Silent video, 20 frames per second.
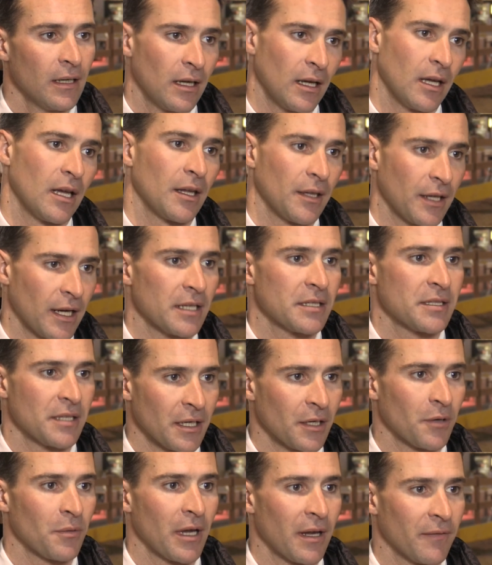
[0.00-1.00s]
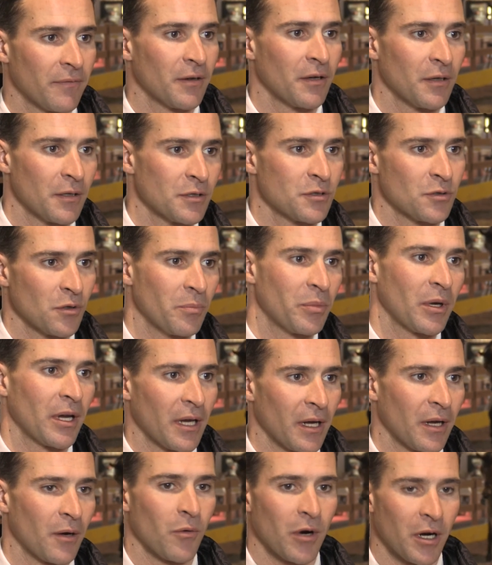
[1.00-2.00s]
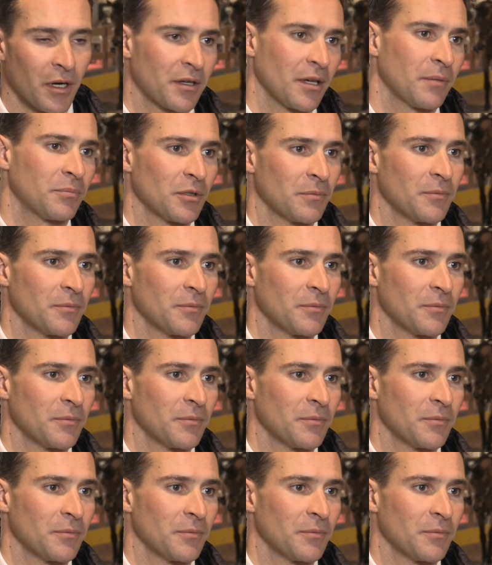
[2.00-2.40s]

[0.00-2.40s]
And I think we have a super World Cup